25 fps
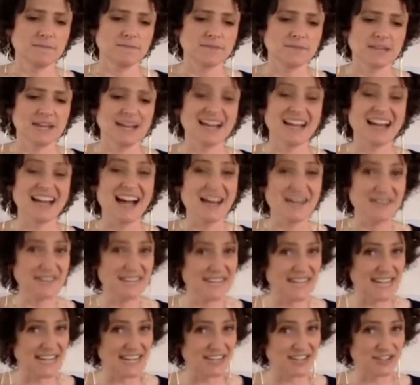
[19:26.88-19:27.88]
Agave
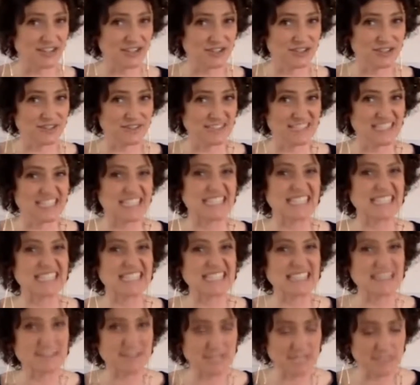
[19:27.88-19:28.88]
nectar is
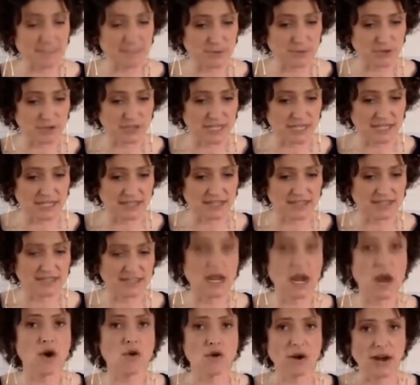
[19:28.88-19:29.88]
70%,
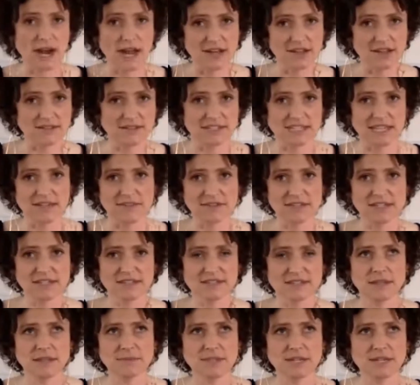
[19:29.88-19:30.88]
around 70.
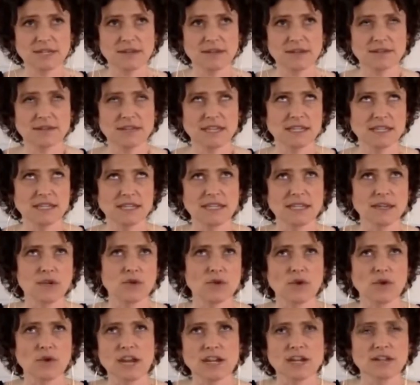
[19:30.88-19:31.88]
Sometimes they say the
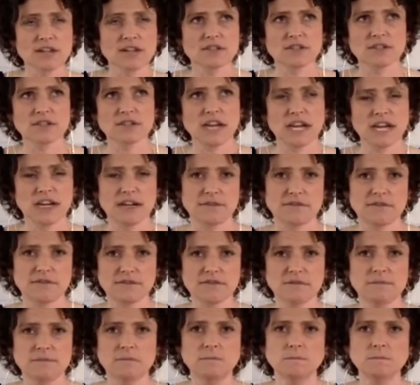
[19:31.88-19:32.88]
range kind
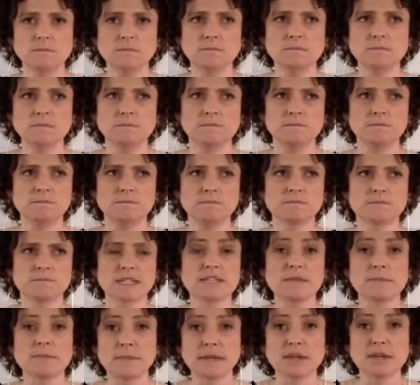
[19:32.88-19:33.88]
of,
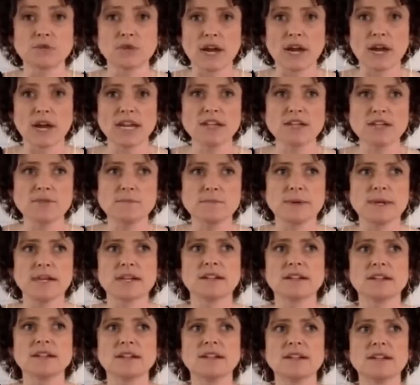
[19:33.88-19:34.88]
it's a big range,
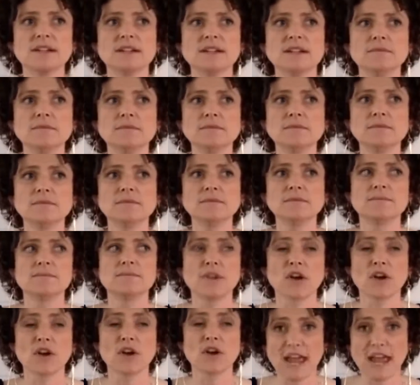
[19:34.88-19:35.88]
but
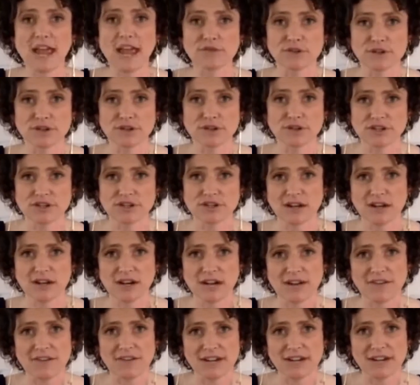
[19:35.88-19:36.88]
on average,
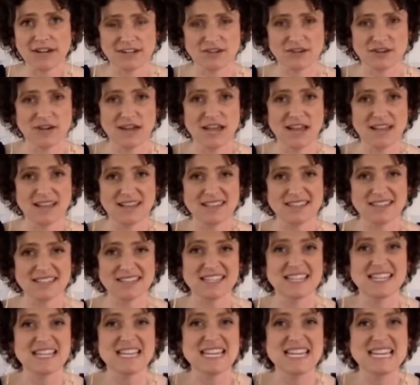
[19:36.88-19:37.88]
agave nectar has
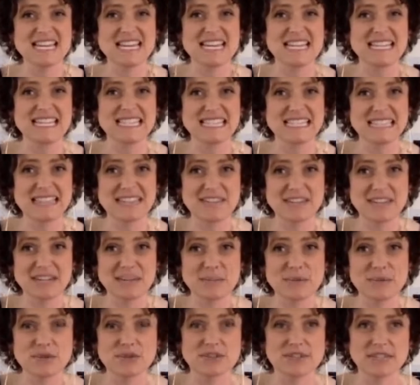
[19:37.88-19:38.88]

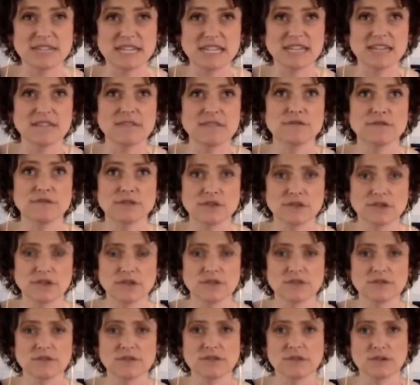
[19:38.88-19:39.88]
70%
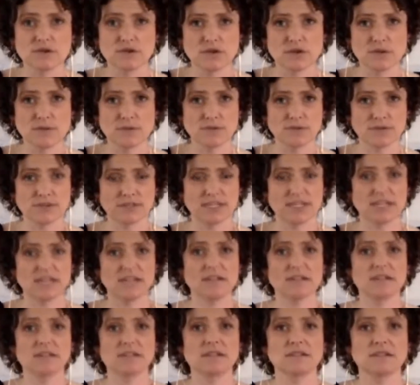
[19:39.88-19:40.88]
fructose, 30%
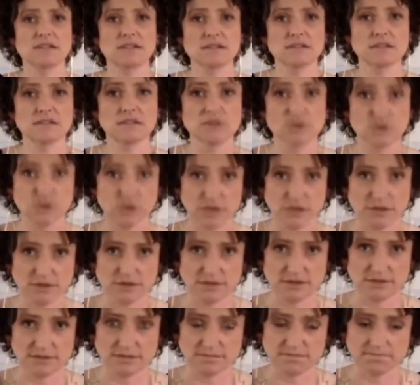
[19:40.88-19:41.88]

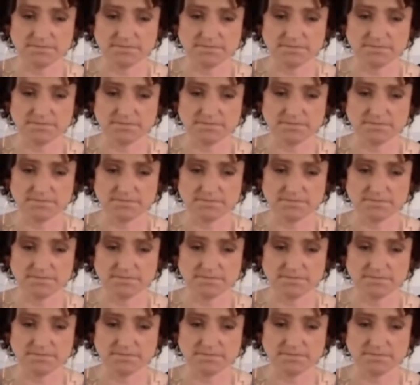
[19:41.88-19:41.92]
glucose.